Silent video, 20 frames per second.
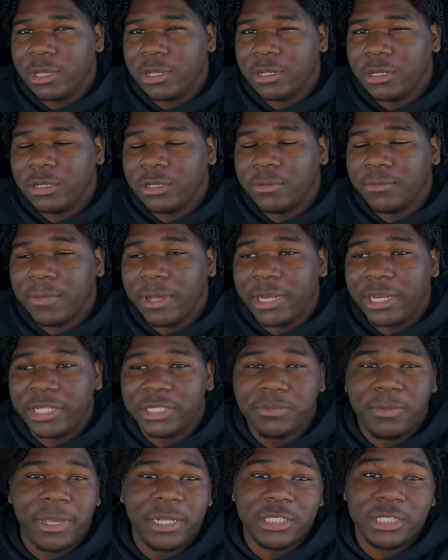Uh, my
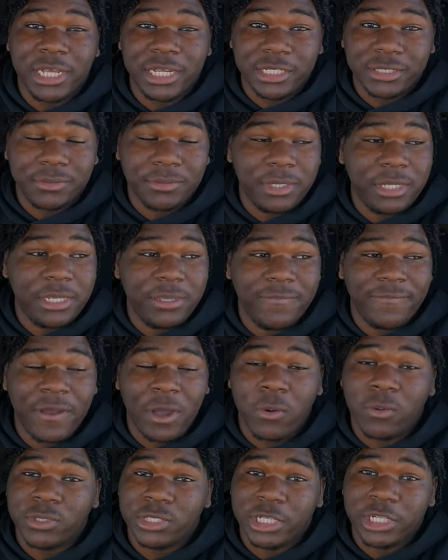dispatcher asked me if
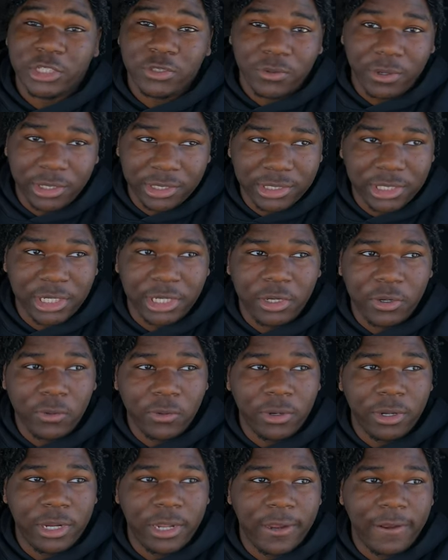I was interested in
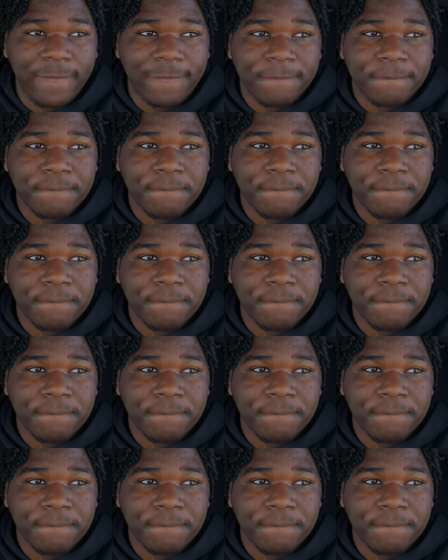doing it,